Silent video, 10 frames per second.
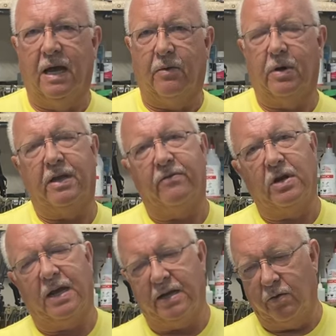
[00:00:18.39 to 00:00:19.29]
I want to give you an
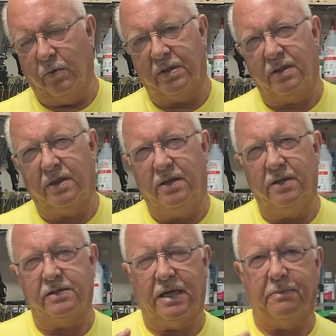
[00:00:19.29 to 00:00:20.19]
idea what
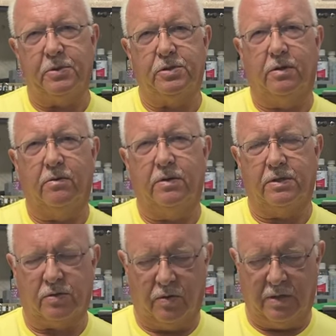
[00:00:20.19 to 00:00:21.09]
this episode
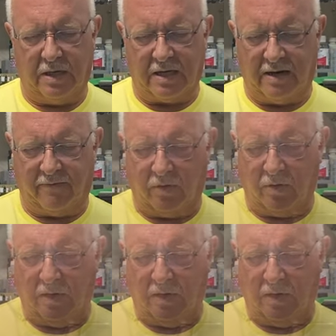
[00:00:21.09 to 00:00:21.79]
is going to cover.